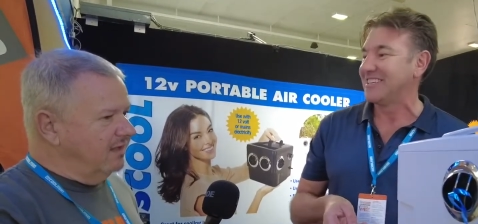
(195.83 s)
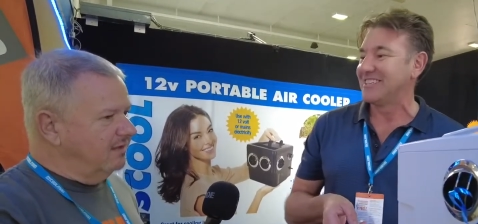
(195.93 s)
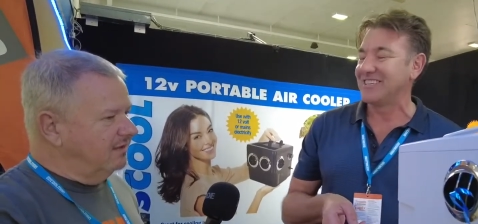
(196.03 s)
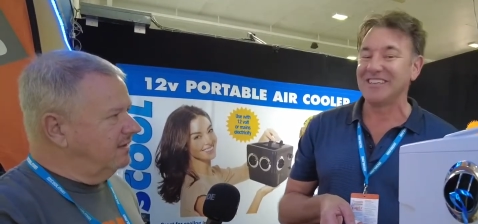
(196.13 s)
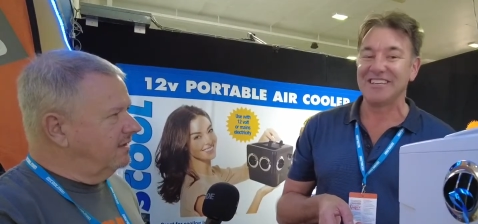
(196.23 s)

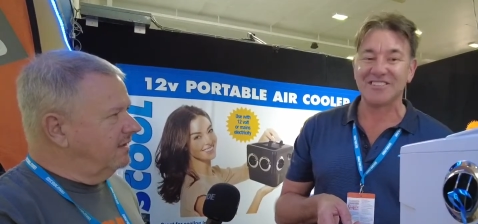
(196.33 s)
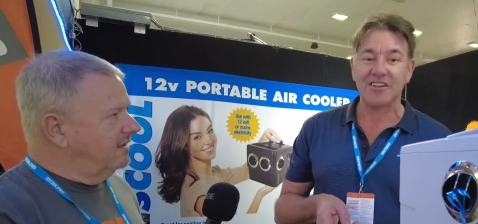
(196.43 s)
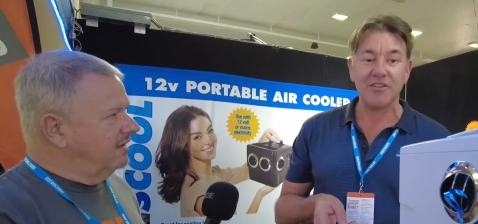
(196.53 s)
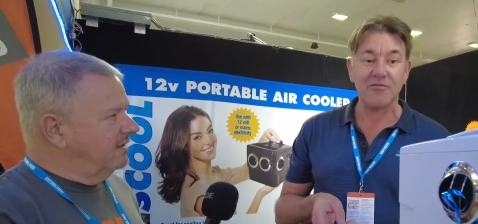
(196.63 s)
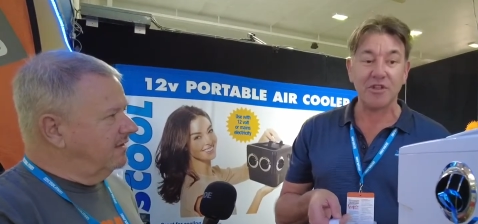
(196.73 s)
Speaker 1: yeah, So
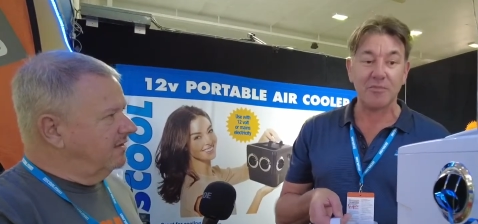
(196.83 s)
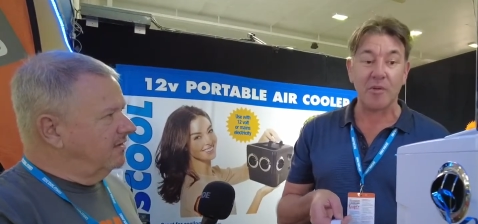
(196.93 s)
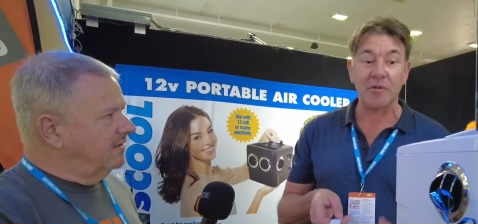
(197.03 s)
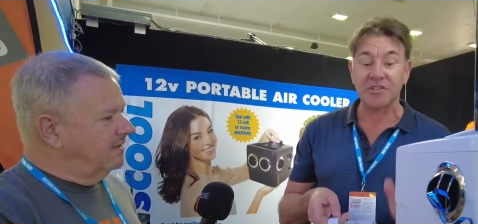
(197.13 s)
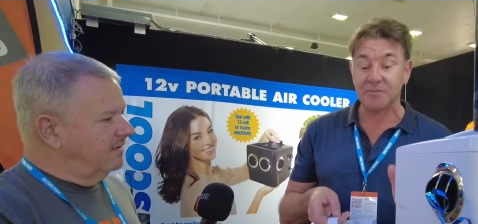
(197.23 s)
they're really popular,
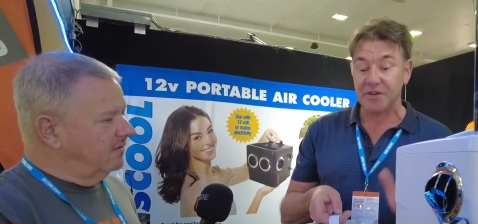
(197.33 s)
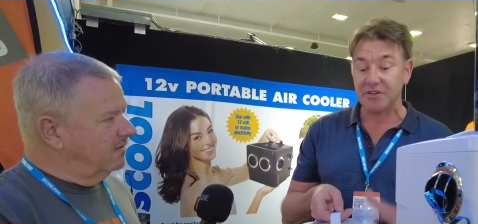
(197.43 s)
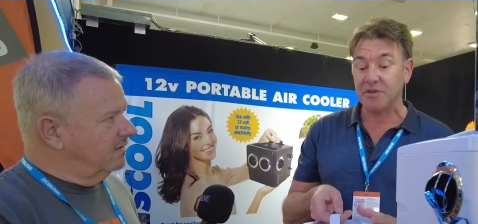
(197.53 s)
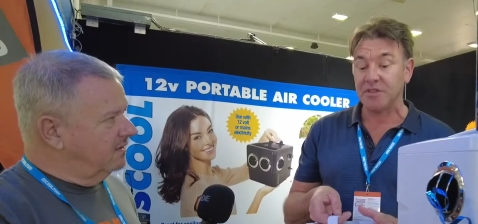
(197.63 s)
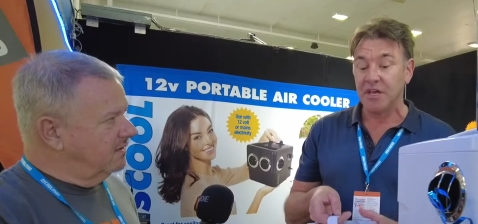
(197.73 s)
and
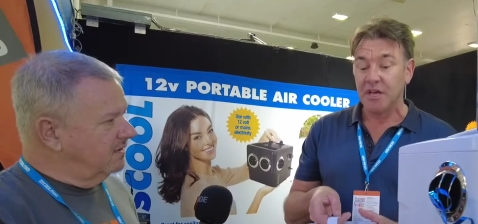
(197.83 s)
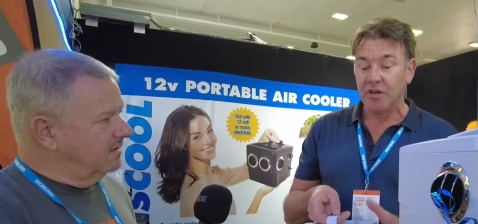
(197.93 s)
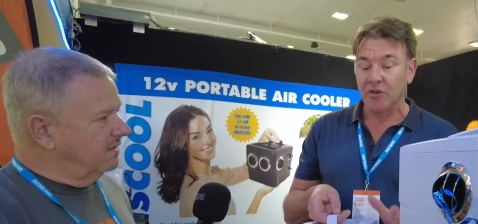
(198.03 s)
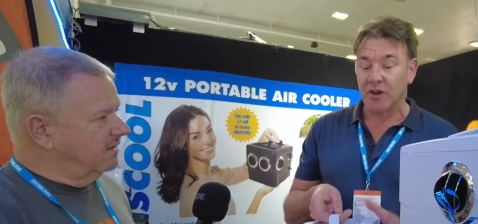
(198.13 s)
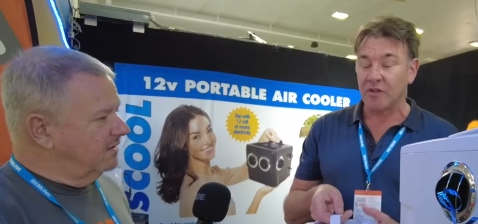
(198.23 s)
especially with
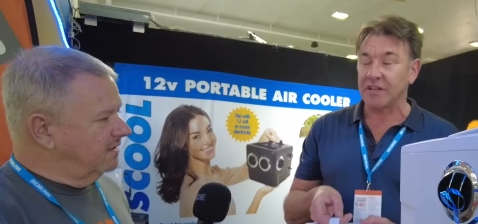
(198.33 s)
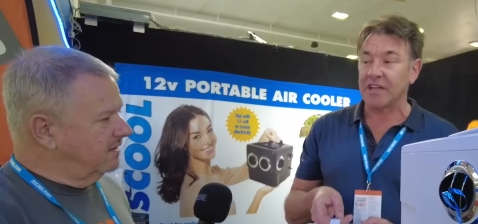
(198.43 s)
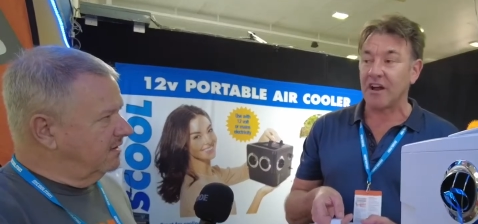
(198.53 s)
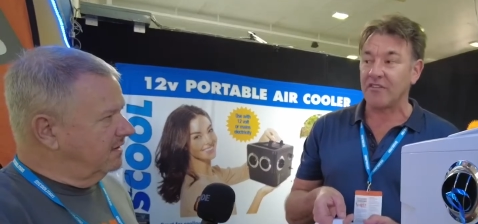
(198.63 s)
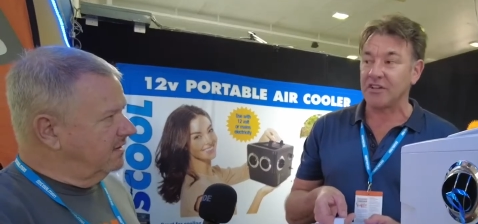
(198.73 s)
not only
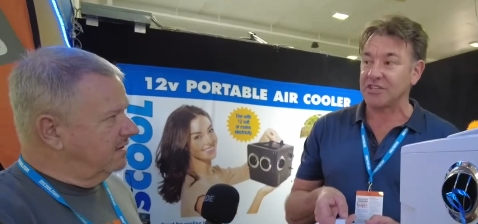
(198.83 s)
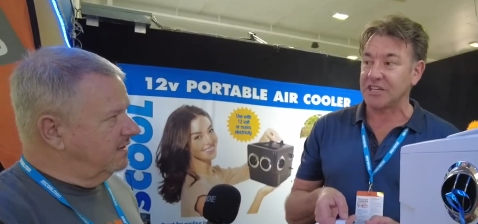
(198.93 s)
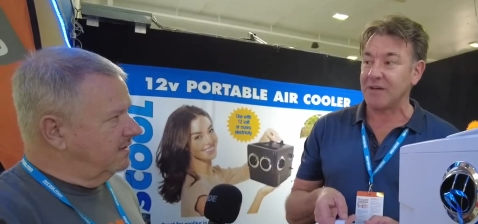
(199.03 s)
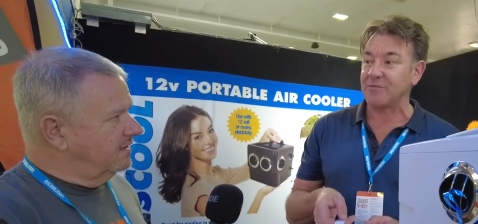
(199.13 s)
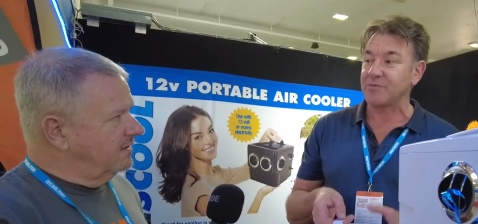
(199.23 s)
caravans and
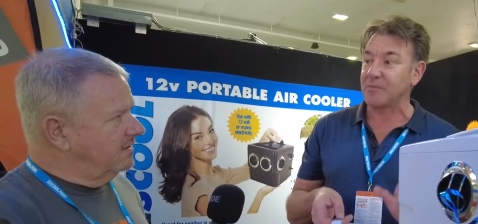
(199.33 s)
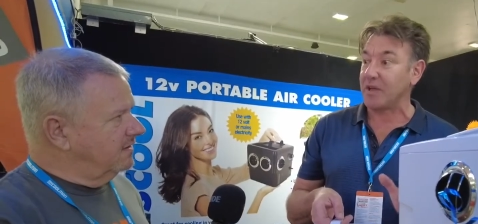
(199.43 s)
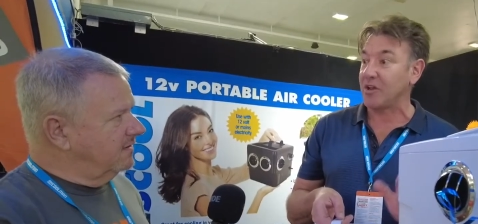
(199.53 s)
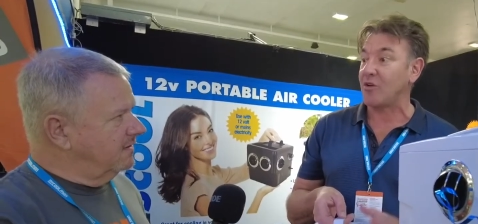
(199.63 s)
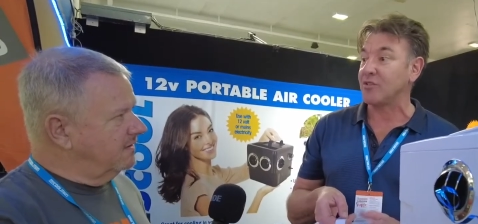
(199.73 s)
campers, but pet
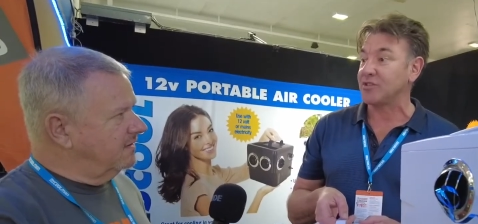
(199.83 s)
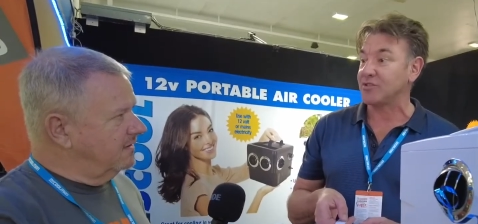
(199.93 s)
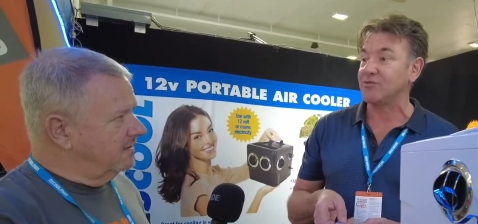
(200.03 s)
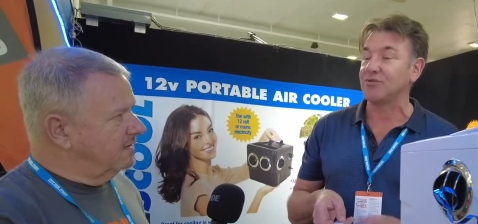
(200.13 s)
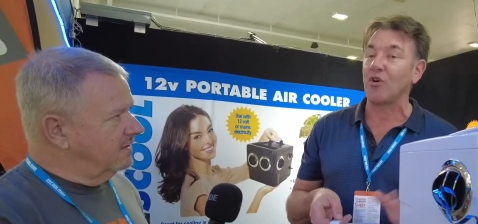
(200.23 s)
owners
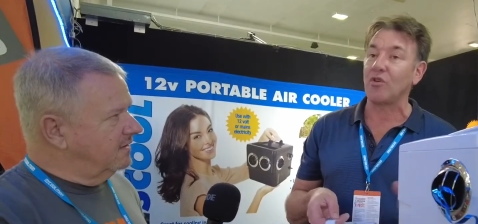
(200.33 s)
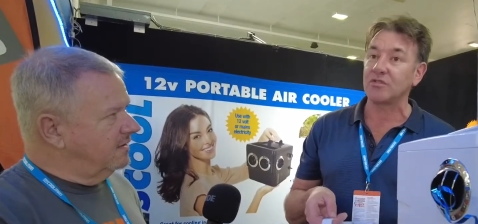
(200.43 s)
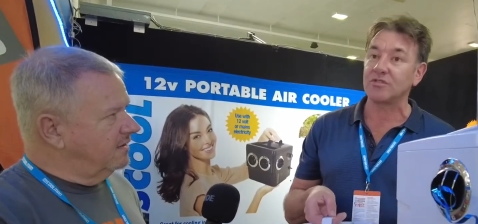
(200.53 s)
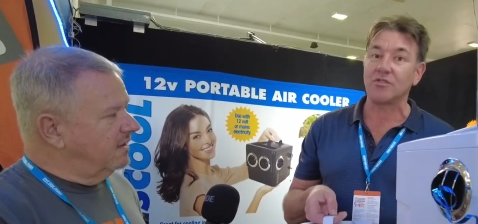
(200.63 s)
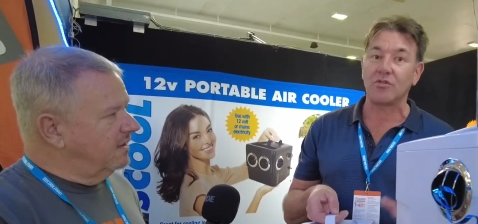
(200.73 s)
too.
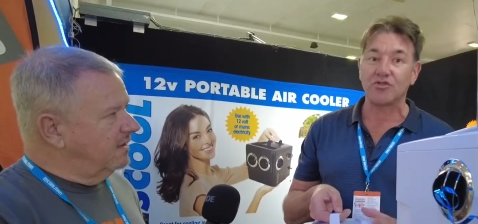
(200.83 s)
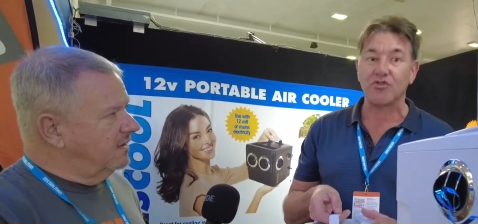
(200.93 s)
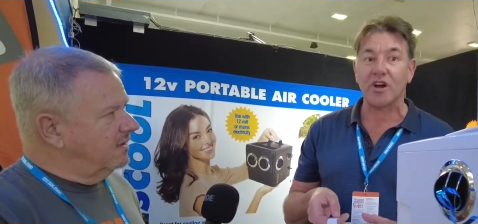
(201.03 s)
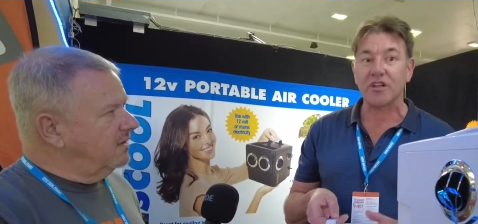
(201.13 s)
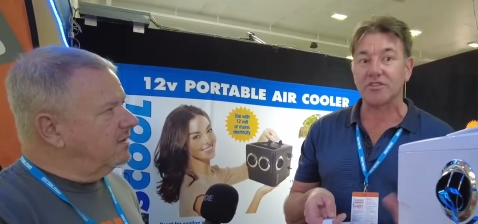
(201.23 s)
Speaker 2: Dogs, dog
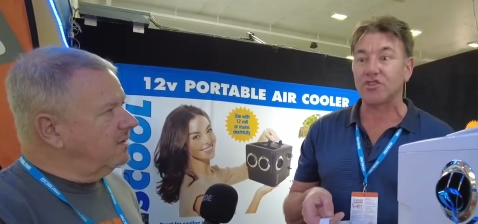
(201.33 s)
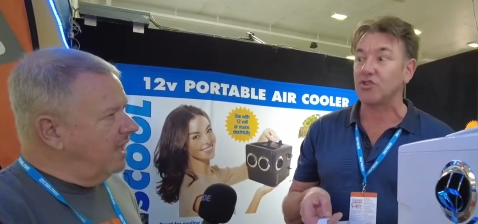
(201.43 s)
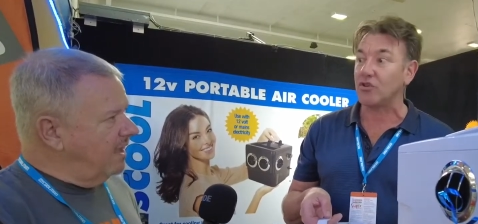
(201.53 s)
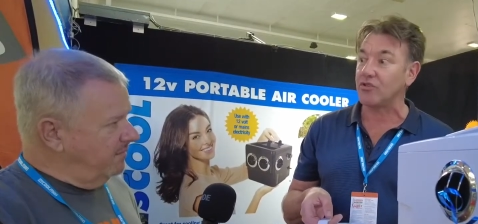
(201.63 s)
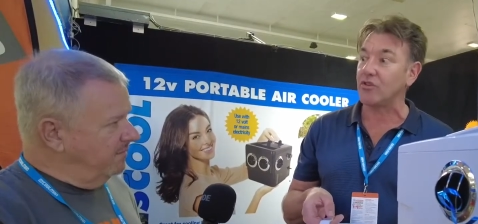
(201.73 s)
trailers, show
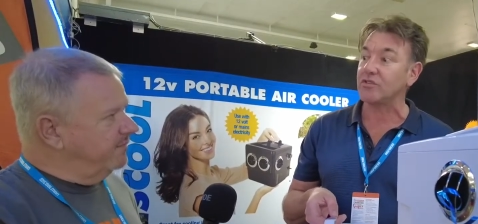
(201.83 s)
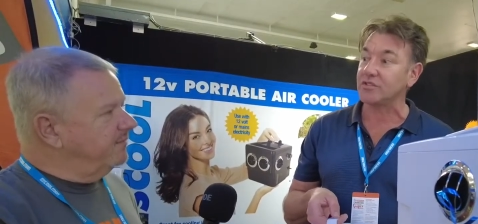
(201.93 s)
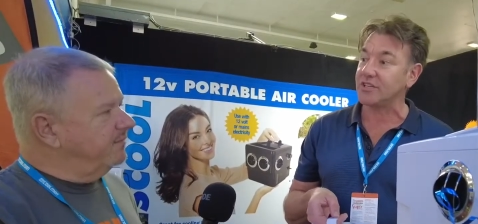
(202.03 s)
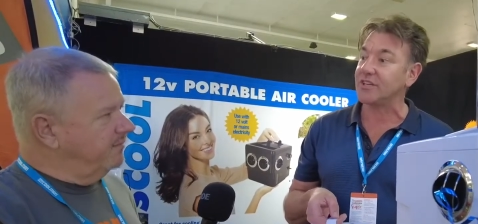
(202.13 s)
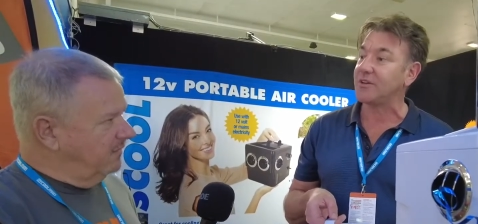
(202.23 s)
yep. dogs.
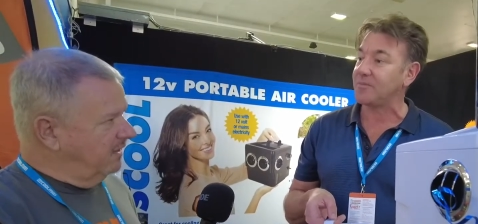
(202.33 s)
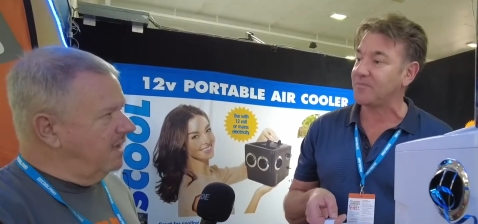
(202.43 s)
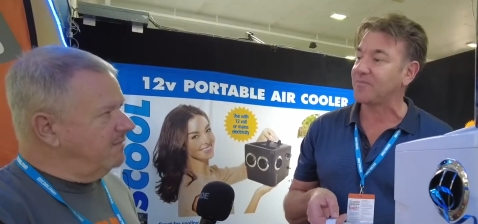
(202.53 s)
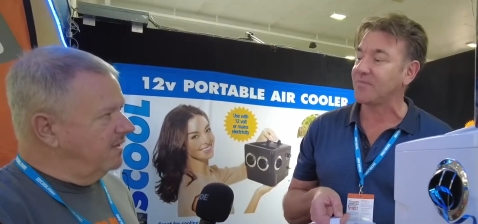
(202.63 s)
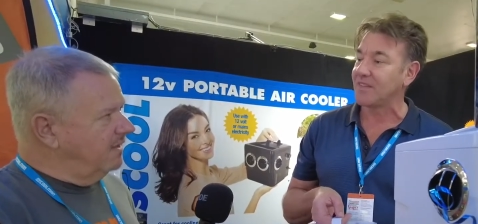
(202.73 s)
Yeah, yeah,
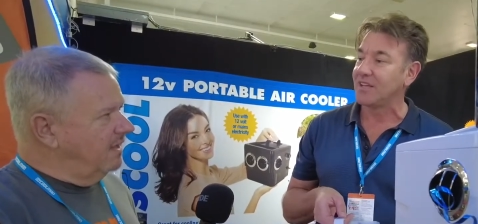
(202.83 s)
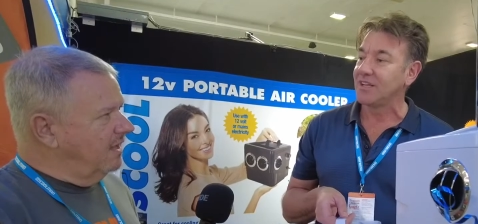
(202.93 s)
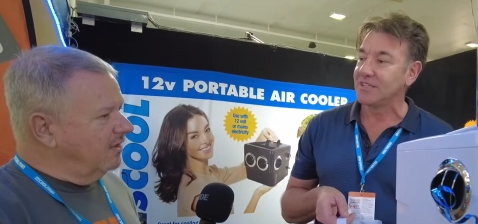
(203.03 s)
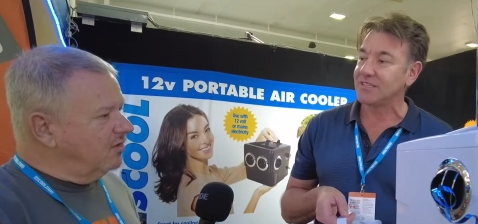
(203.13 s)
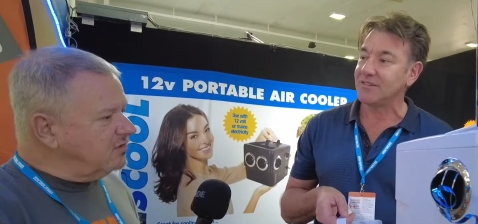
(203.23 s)

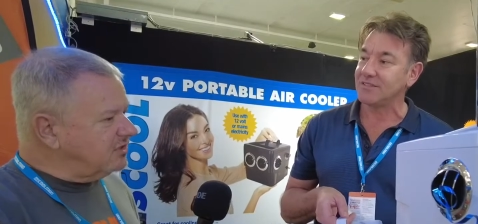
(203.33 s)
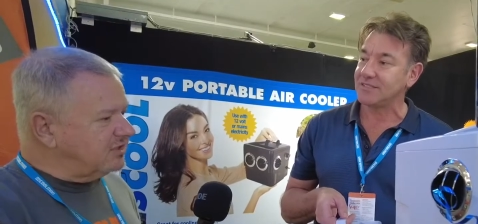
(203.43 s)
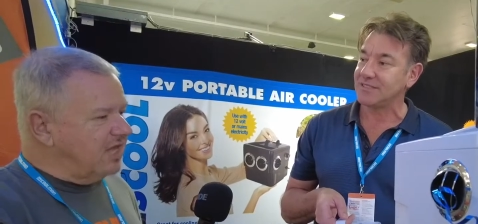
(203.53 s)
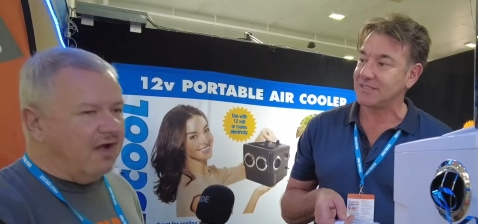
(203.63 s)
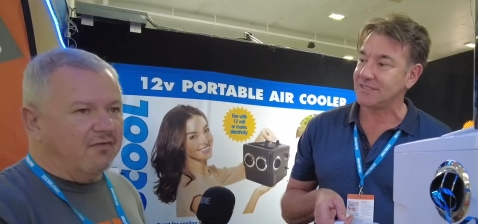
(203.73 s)
so, good
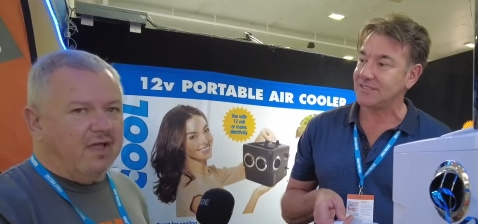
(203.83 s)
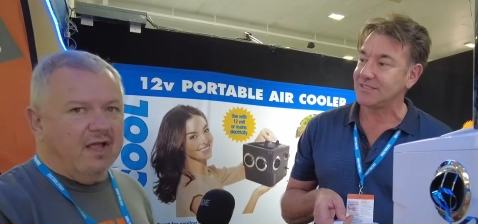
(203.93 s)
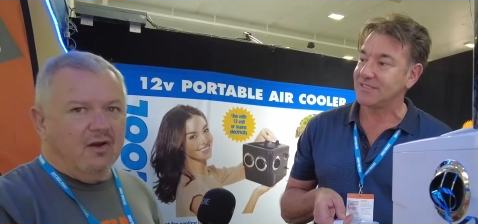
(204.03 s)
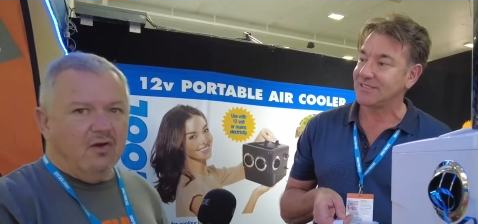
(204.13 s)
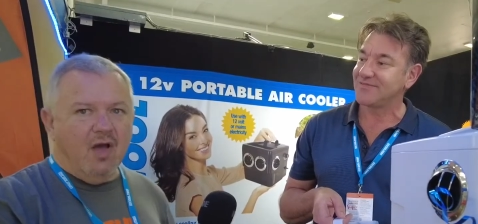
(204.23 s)
stuff
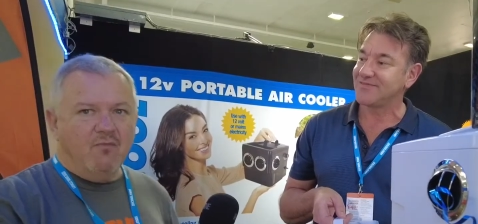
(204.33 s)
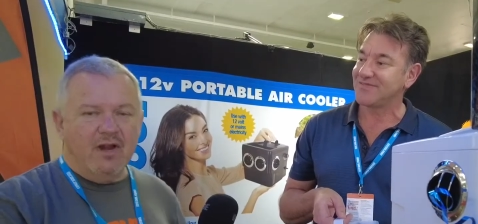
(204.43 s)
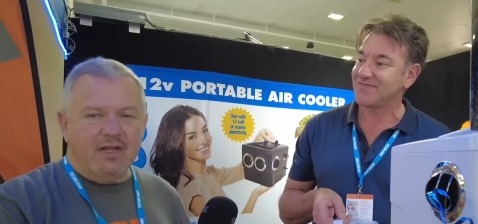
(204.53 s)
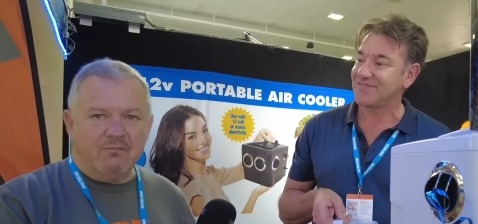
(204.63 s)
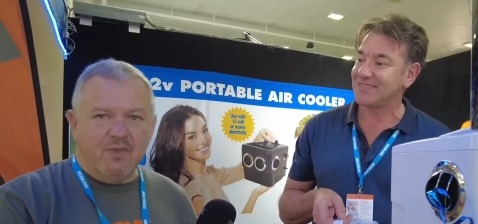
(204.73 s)
look, I'm really,